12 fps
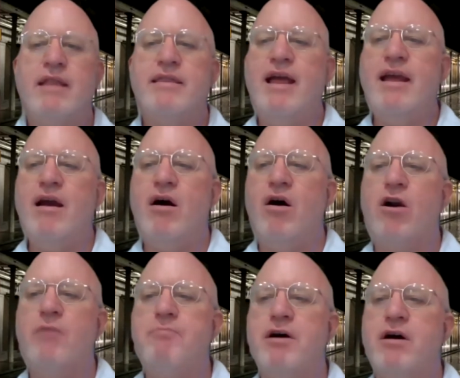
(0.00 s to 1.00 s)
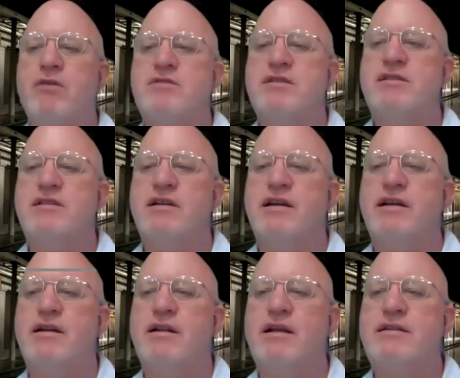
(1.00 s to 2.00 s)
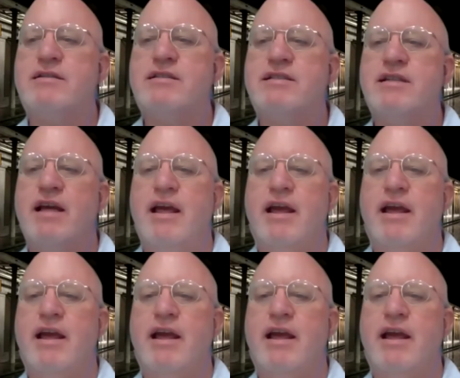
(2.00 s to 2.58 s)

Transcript: They are posted. Let's see.